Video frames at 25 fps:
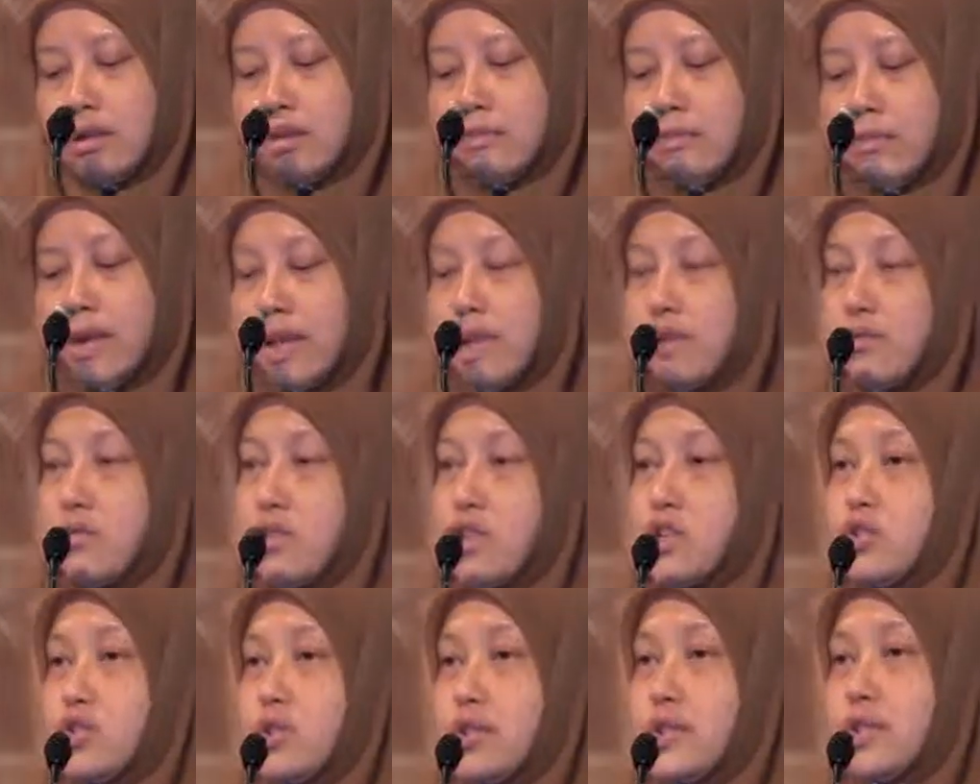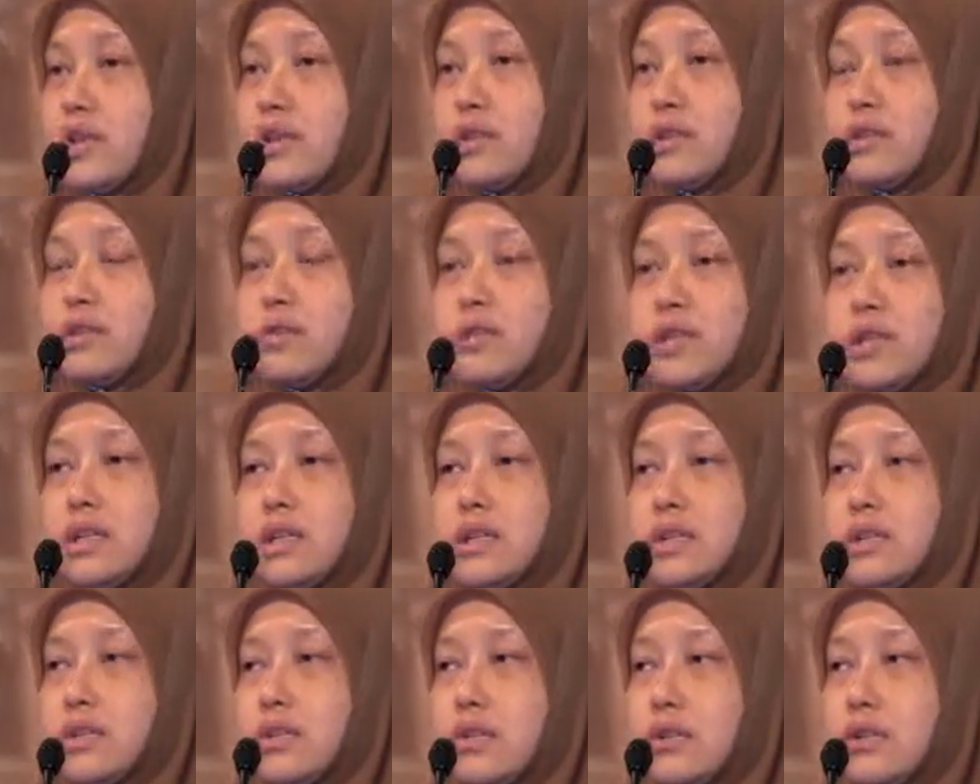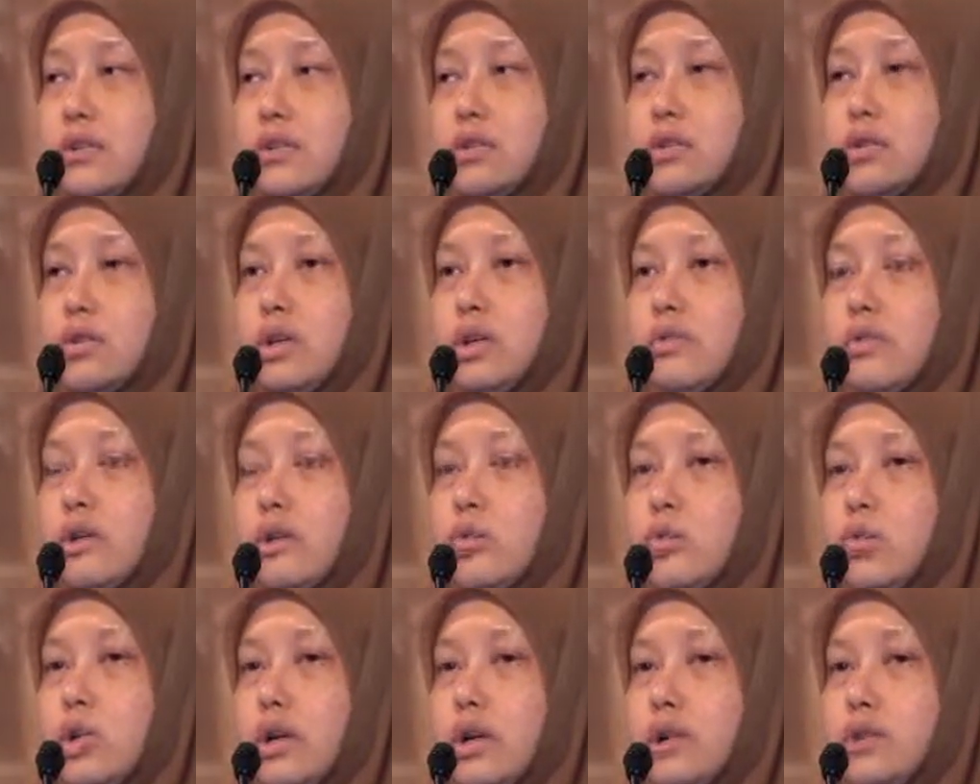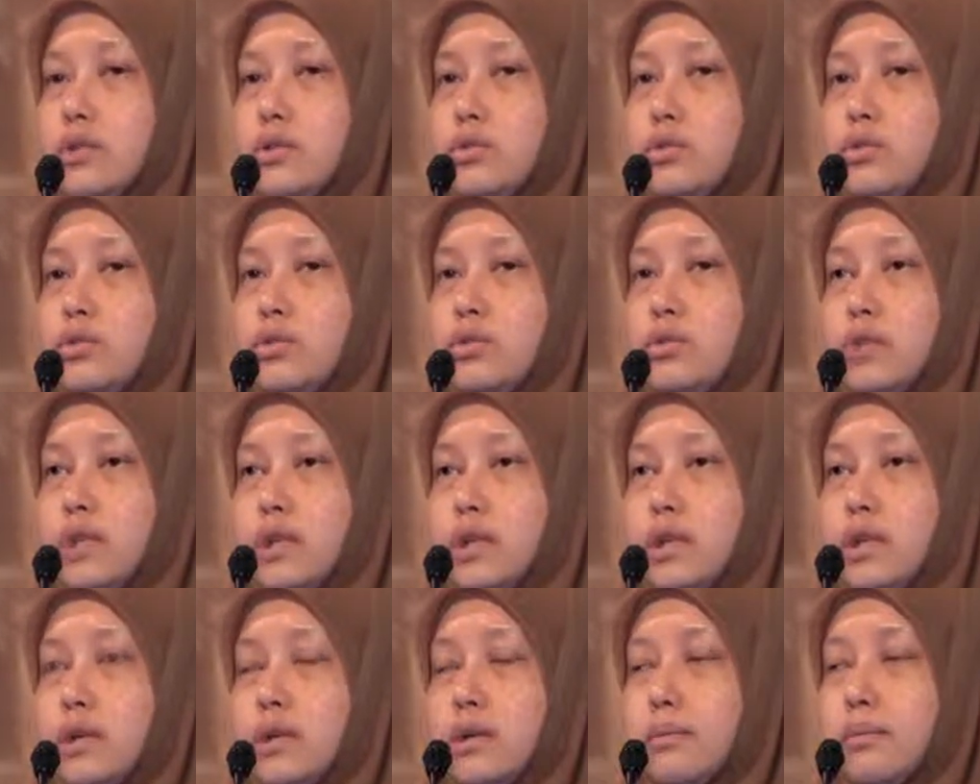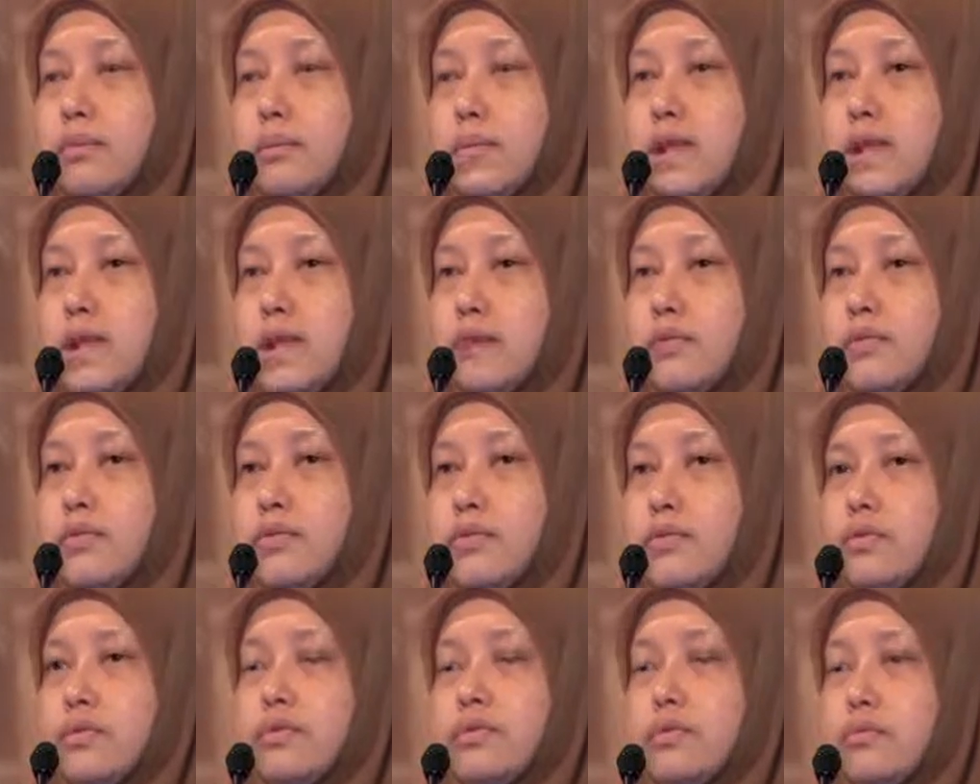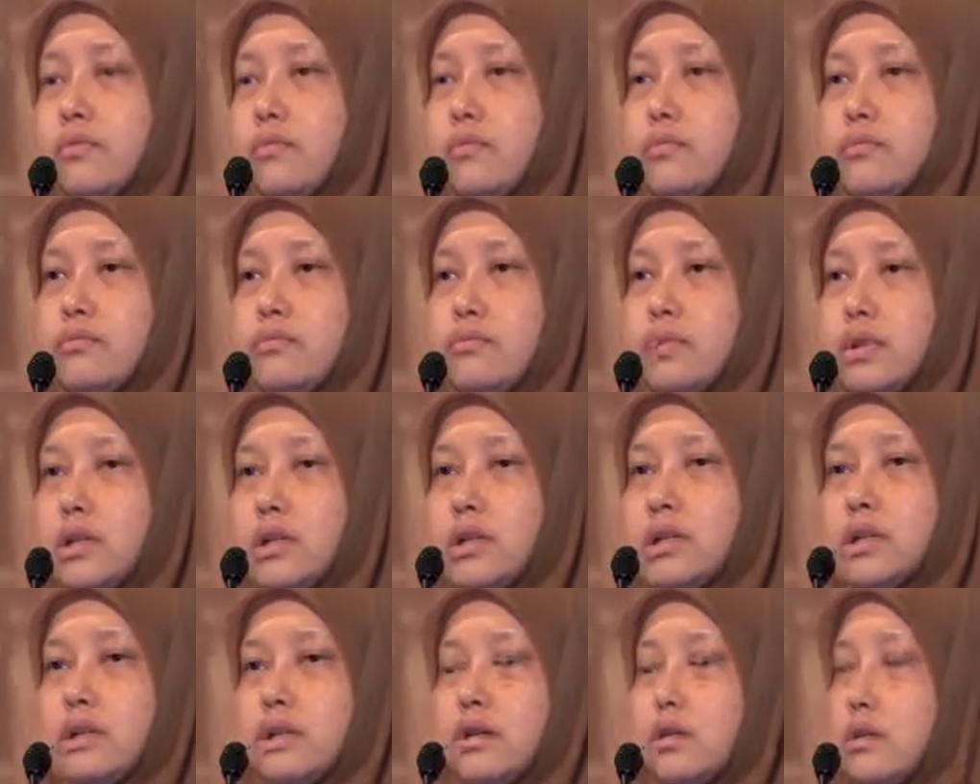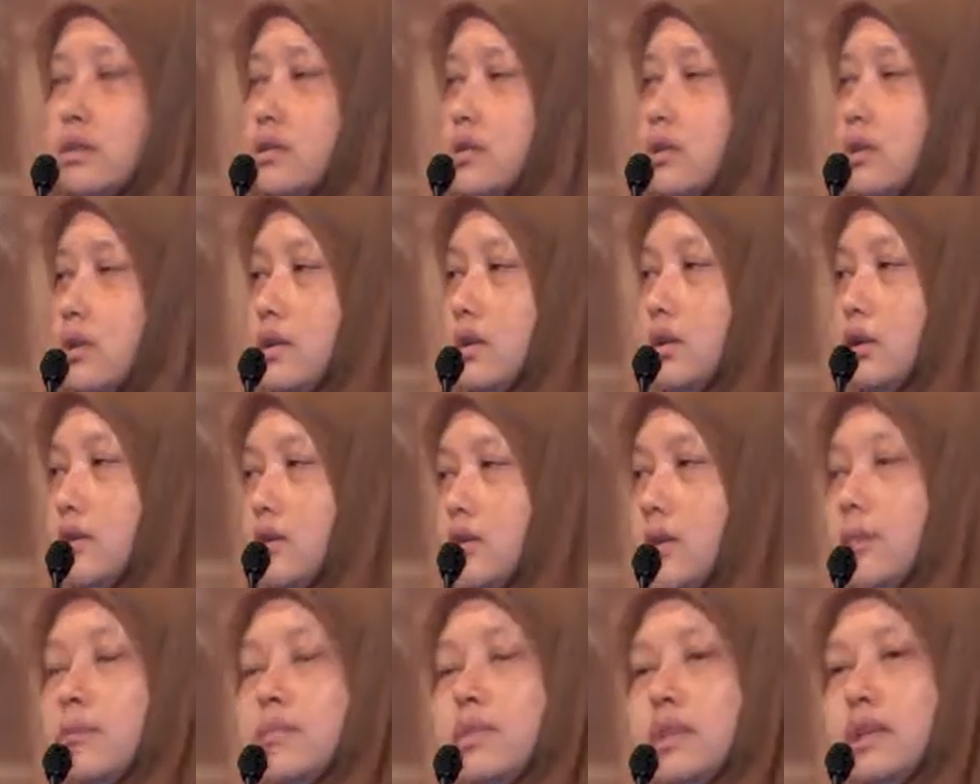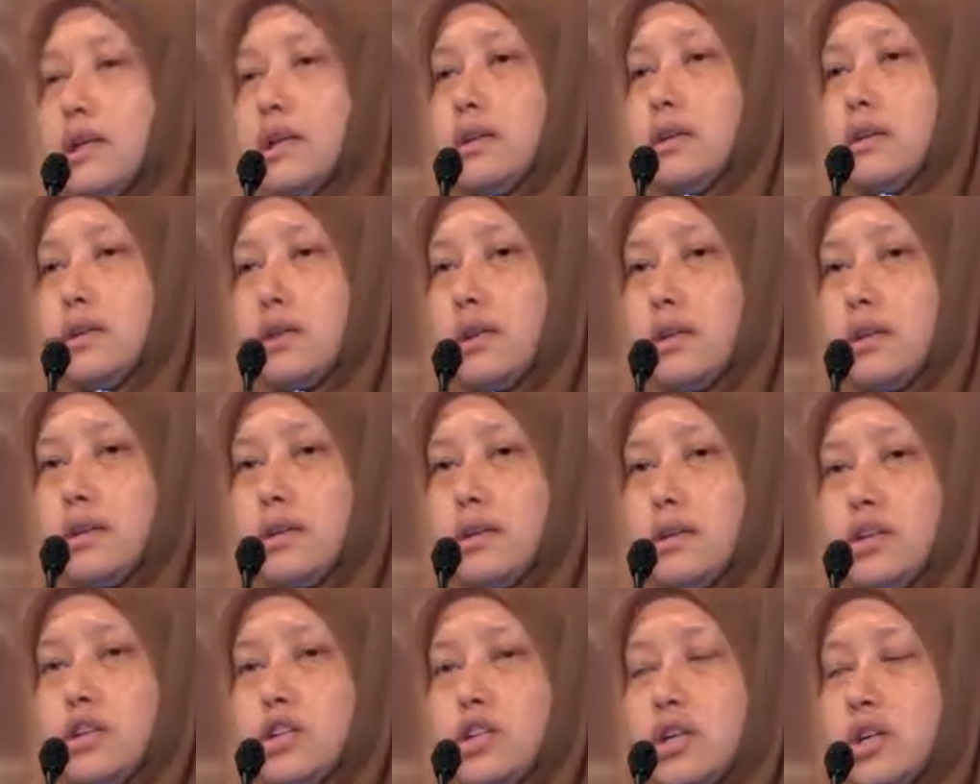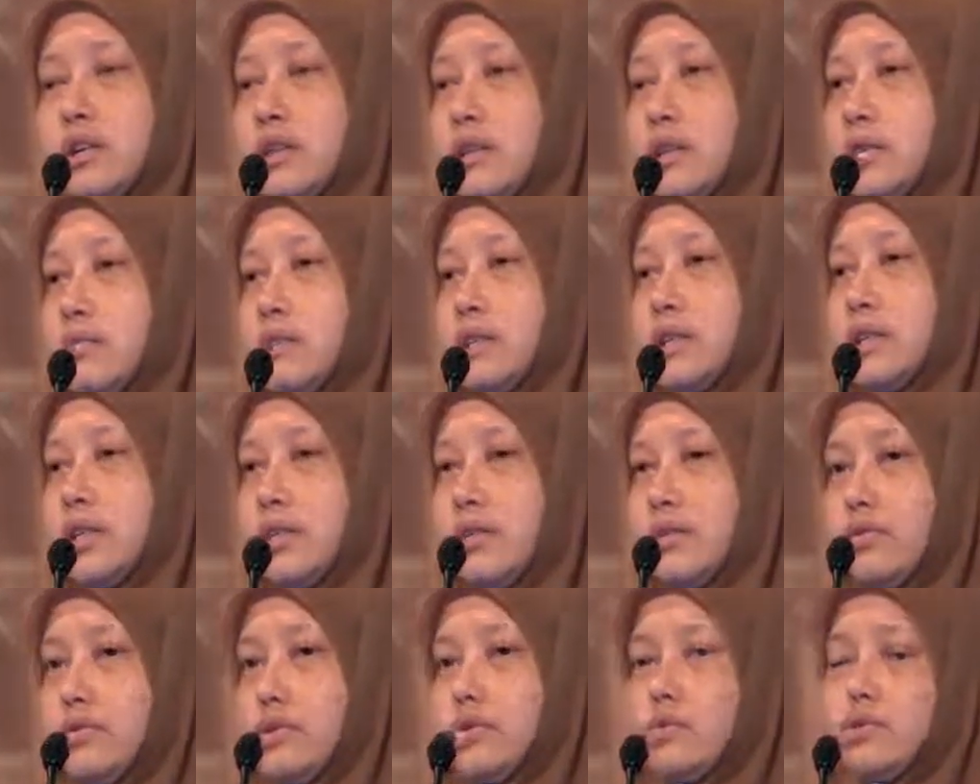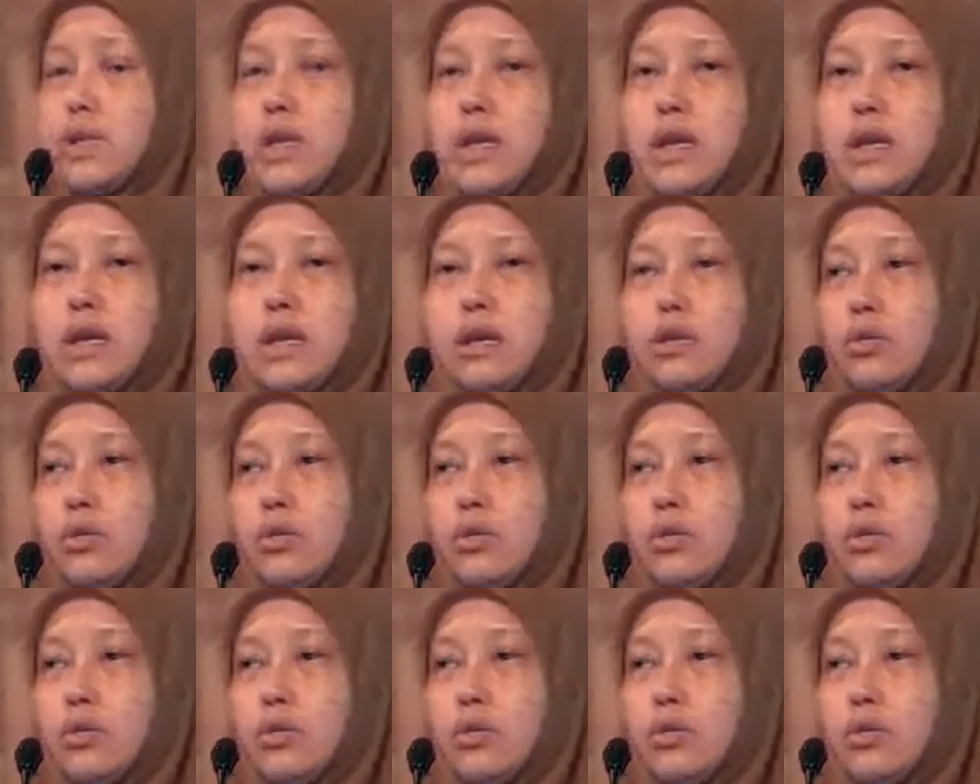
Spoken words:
Beneficiaries' activities. So if you want to give something, charitable gift to an